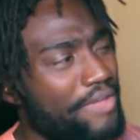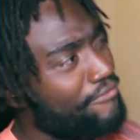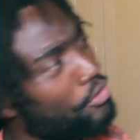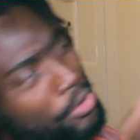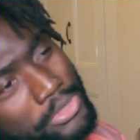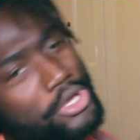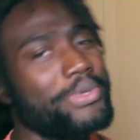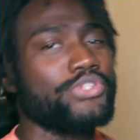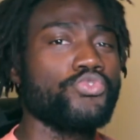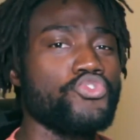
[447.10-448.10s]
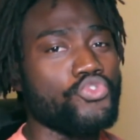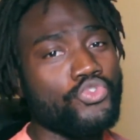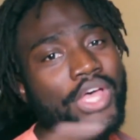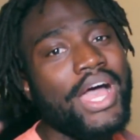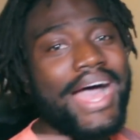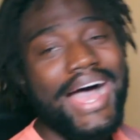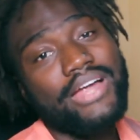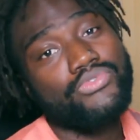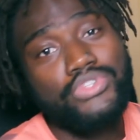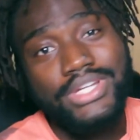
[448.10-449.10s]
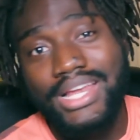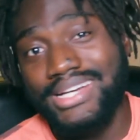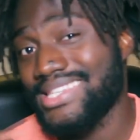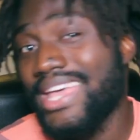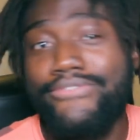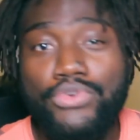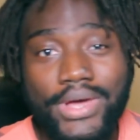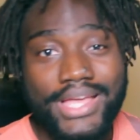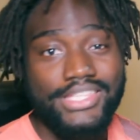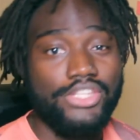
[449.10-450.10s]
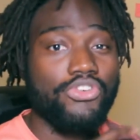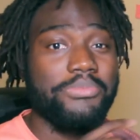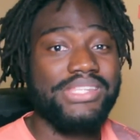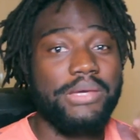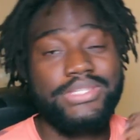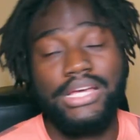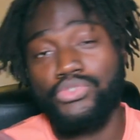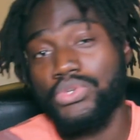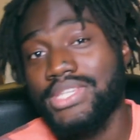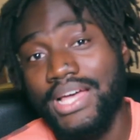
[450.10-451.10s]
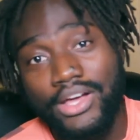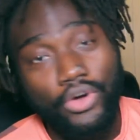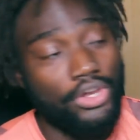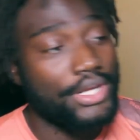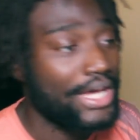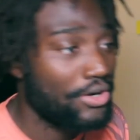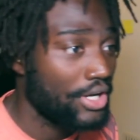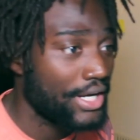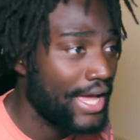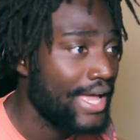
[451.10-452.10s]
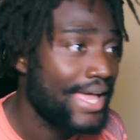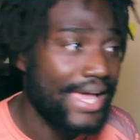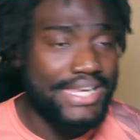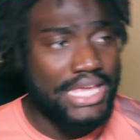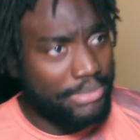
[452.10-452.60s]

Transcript: me? Follow me on my socials at DLuxx everywhere, Instagram, Snapchat, Twitter, all of that. And yeah,